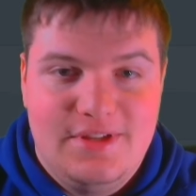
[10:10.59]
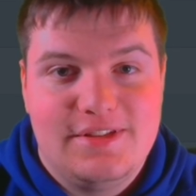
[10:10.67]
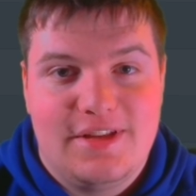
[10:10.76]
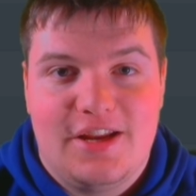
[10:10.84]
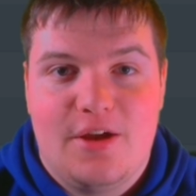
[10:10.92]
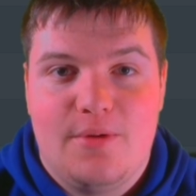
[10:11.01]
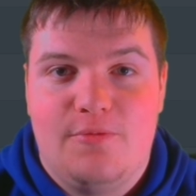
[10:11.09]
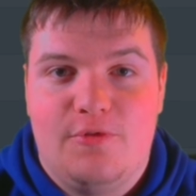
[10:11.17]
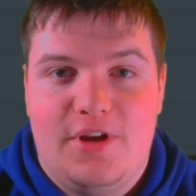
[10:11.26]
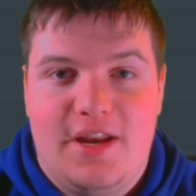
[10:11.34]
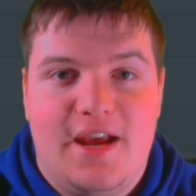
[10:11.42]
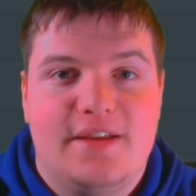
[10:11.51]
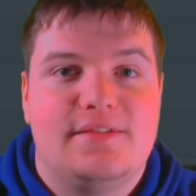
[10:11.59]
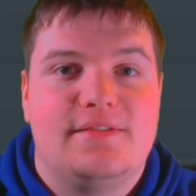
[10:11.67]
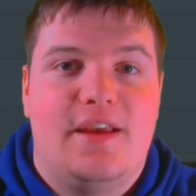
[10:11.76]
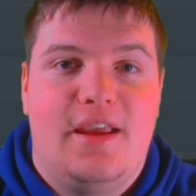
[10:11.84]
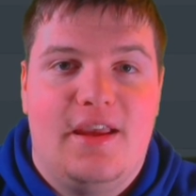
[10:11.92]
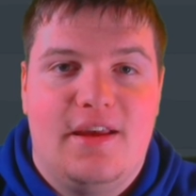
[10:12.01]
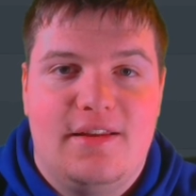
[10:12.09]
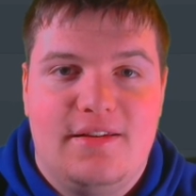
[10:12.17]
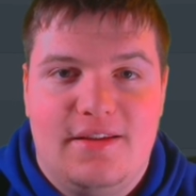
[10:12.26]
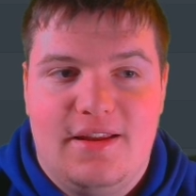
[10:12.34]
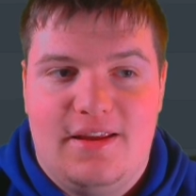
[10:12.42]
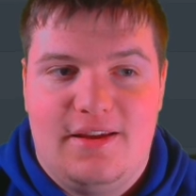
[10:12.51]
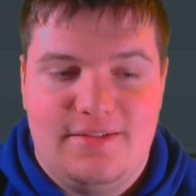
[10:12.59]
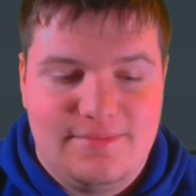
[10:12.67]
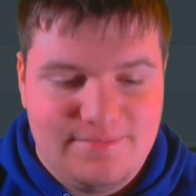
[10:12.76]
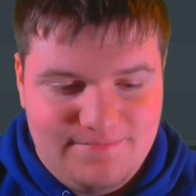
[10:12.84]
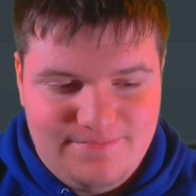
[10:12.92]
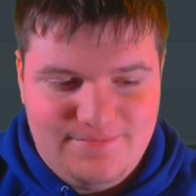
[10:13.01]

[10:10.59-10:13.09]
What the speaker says: setting up FreeNAS and getting